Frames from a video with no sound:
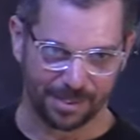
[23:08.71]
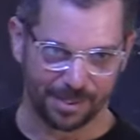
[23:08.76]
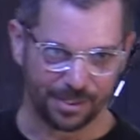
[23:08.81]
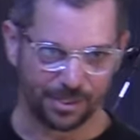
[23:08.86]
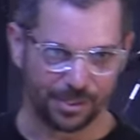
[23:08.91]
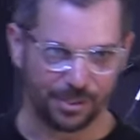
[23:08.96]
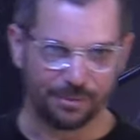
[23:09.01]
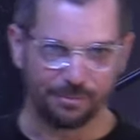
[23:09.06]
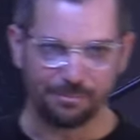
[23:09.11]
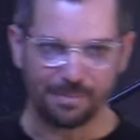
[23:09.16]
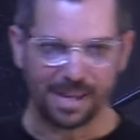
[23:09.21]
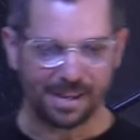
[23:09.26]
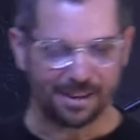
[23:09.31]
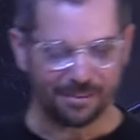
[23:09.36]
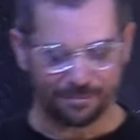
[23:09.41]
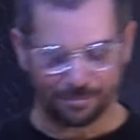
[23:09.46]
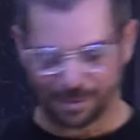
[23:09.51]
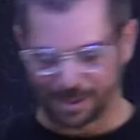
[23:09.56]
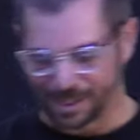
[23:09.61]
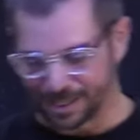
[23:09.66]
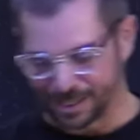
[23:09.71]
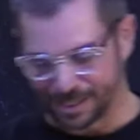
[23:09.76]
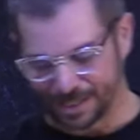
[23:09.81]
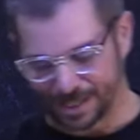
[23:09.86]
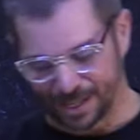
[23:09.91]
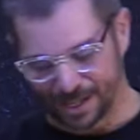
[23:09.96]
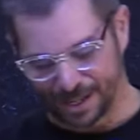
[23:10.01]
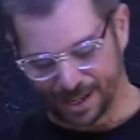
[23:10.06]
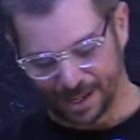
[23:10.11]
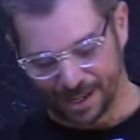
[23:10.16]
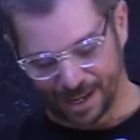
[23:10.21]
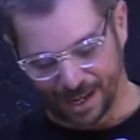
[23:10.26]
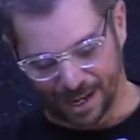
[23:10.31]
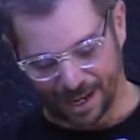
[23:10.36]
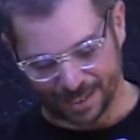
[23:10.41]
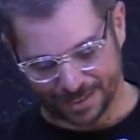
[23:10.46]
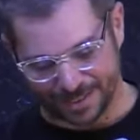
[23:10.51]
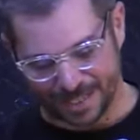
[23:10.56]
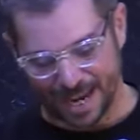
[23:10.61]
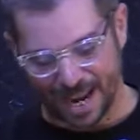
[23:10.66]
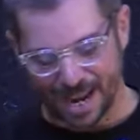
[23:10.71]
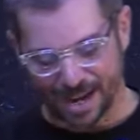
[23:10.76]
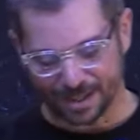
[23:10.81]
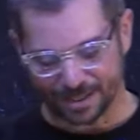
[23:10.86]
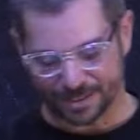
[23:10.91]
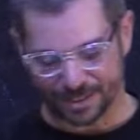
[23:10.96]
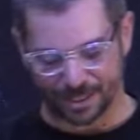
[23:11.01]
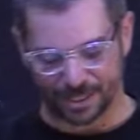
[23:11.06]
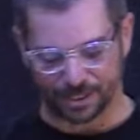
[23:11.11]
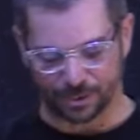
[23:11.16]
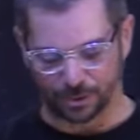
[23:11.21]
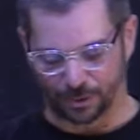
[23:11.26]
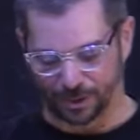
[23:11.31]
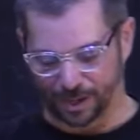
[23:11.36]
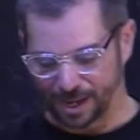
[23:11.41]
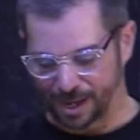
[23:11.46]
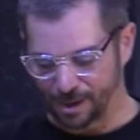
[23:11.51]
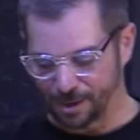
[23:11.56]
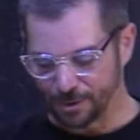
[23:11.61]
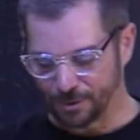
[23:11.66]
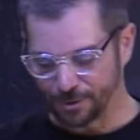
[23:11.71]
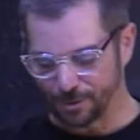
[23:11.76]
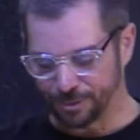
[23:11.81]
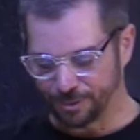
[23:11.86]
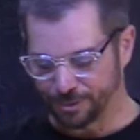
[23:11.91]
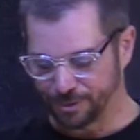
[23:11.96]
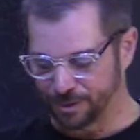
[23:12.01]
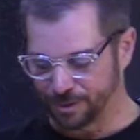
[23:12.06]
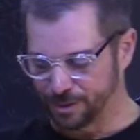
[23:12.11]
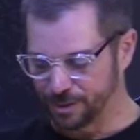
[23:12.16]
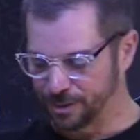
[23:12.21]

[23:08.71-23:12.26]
you may have been attacked in your health.